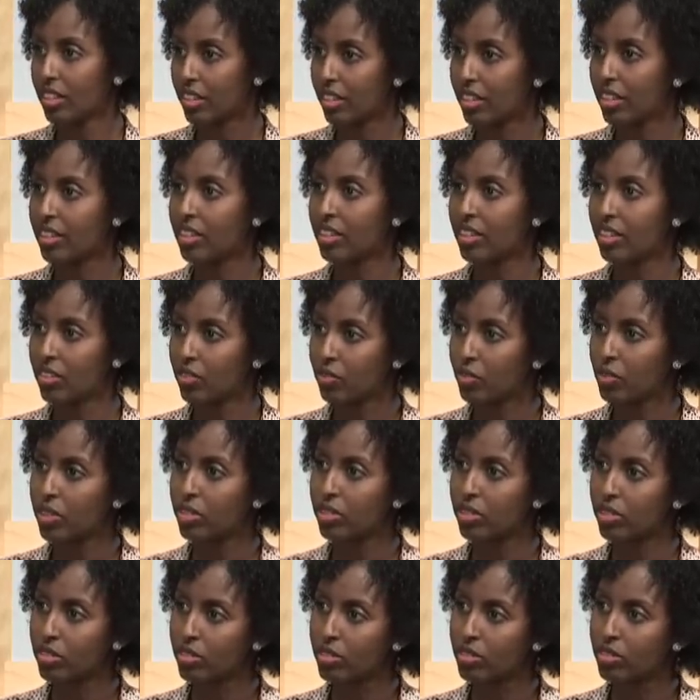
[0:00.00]
uh,
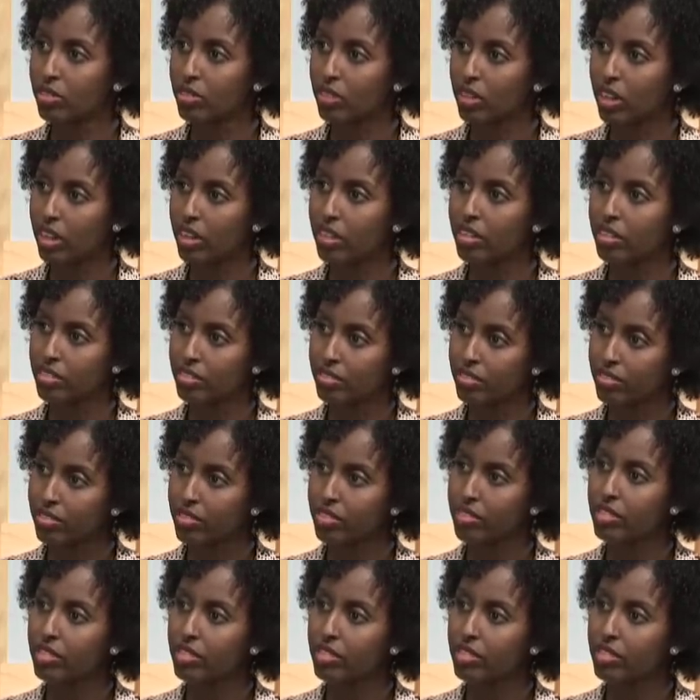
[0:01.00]
want I, to you know, have. You can